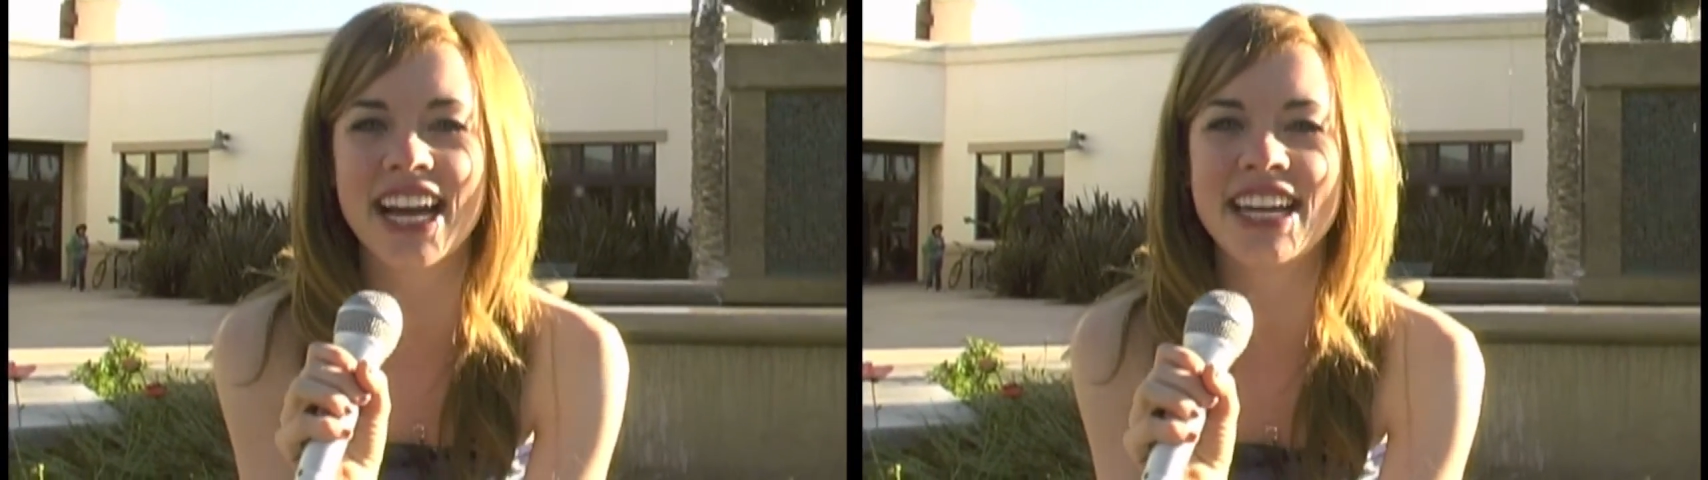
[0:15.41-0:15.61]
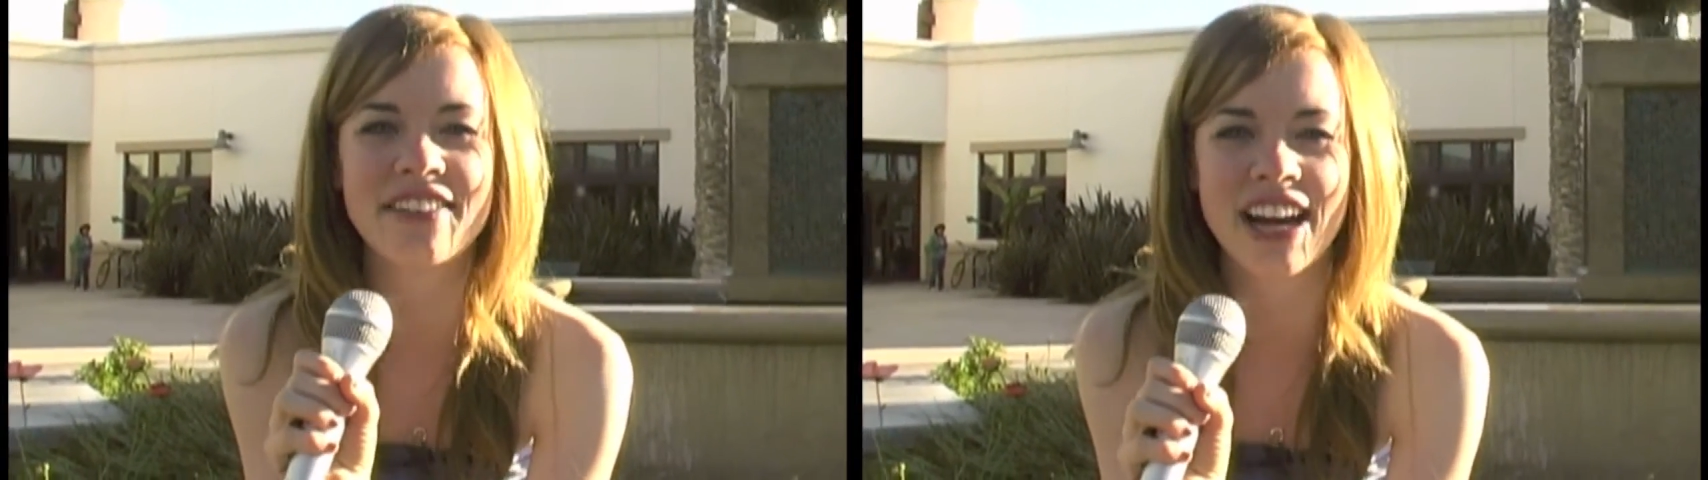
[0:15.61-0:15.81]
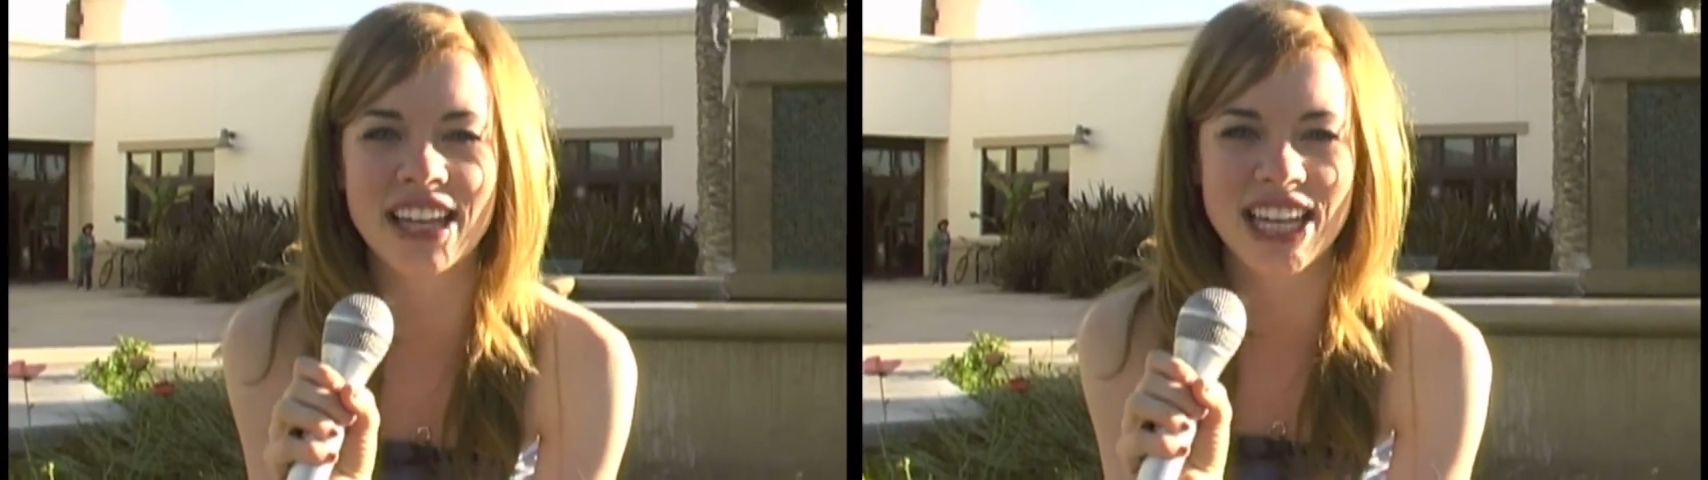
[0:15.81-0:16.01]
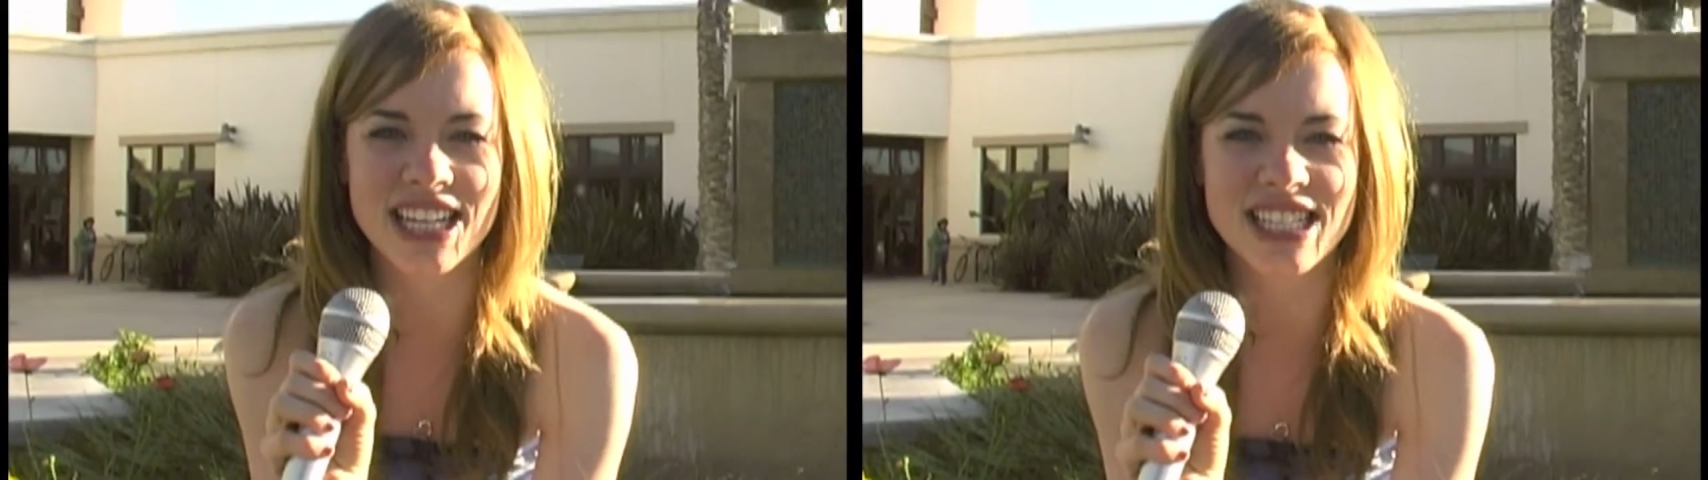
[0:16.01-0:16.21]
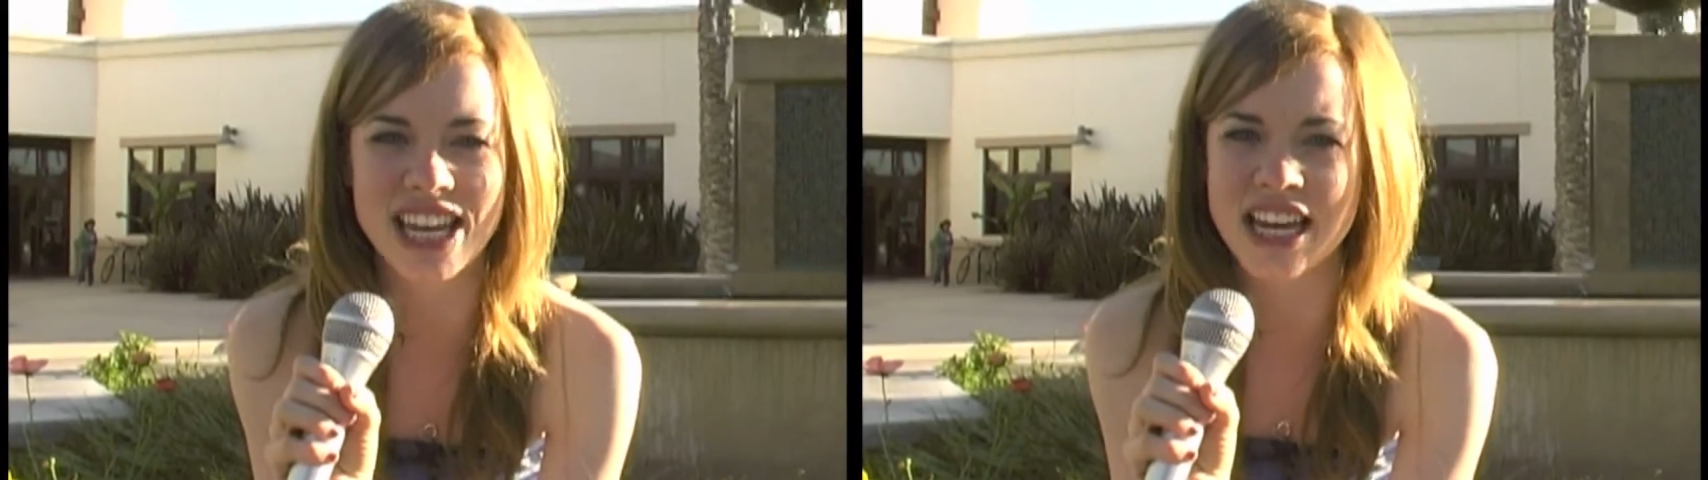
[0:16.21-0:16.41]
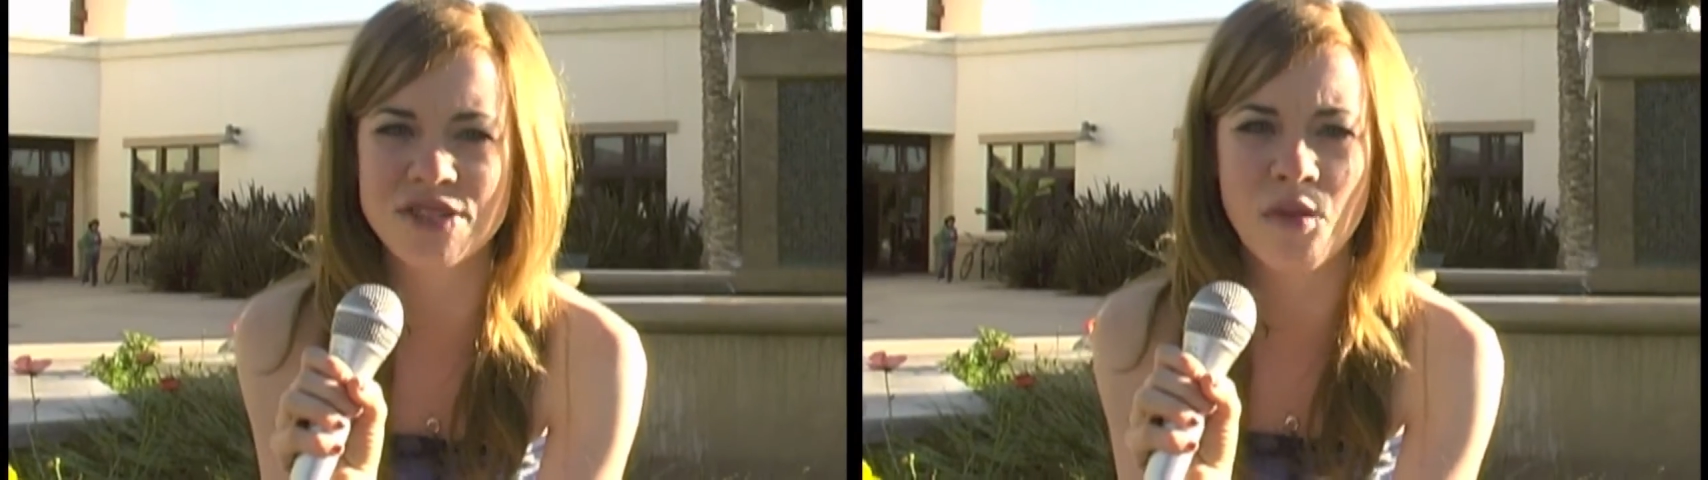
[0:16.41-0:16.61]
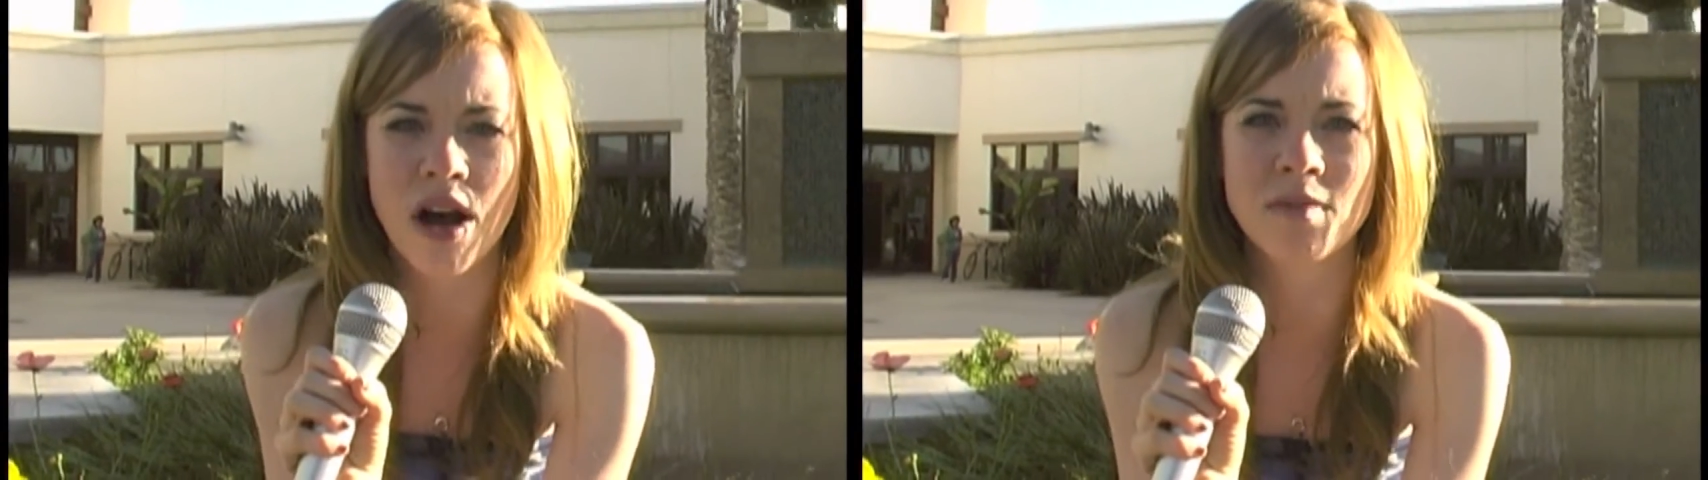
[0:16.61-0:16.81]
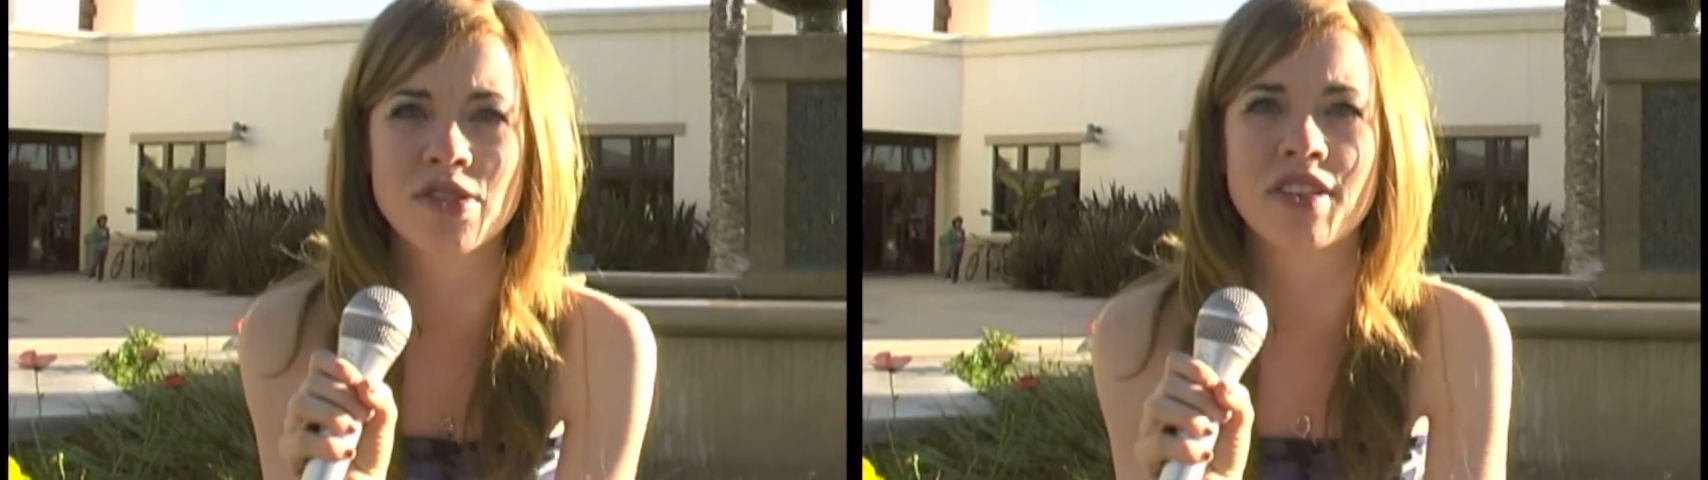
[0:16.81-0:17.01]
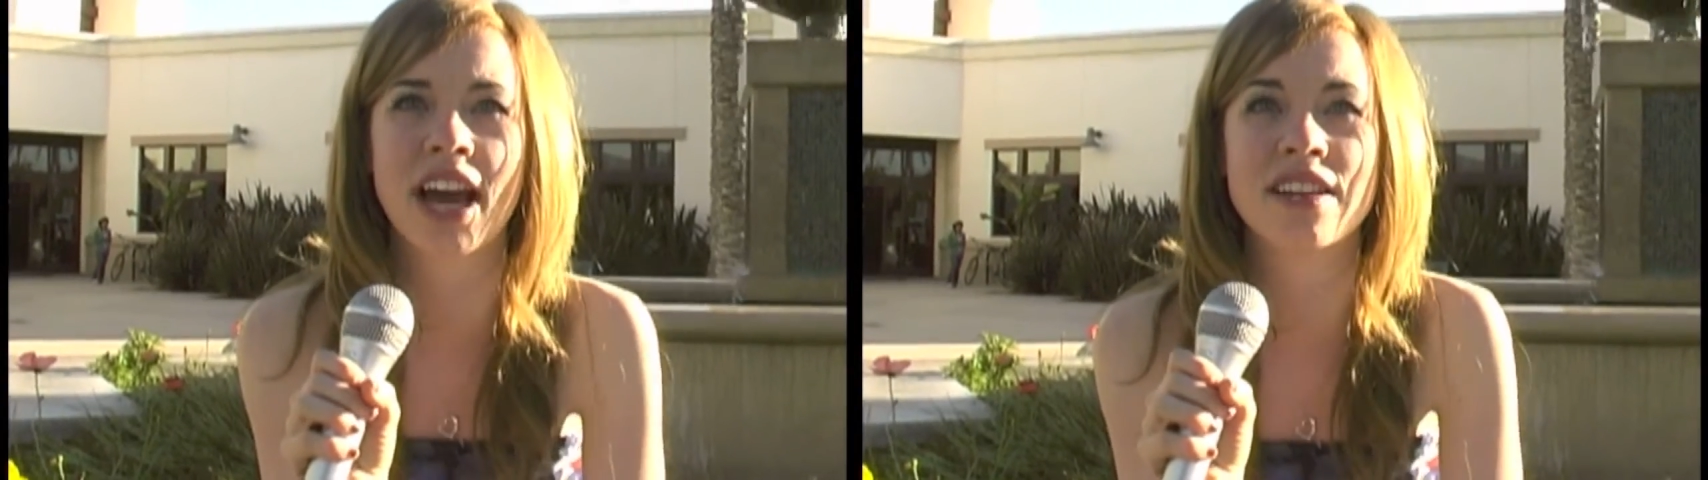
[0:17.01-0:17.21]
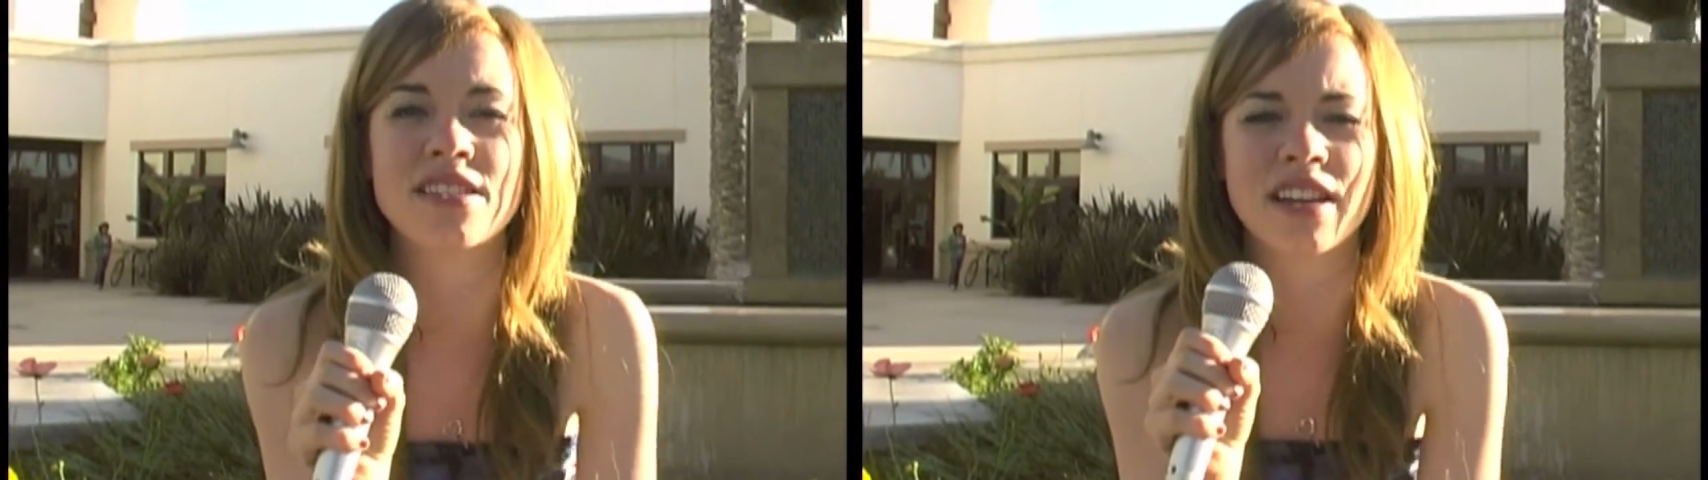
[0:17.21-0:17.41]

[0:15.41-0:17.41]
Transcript: I never had like stage moms or dads